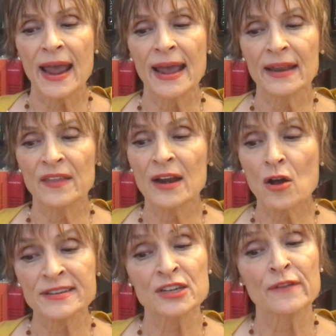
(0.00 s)
And then
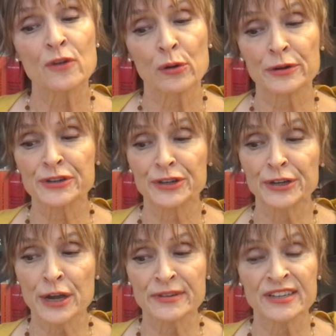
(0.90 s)
also, of course, you
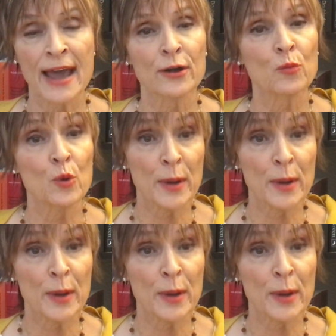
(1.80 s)
know, Saturn will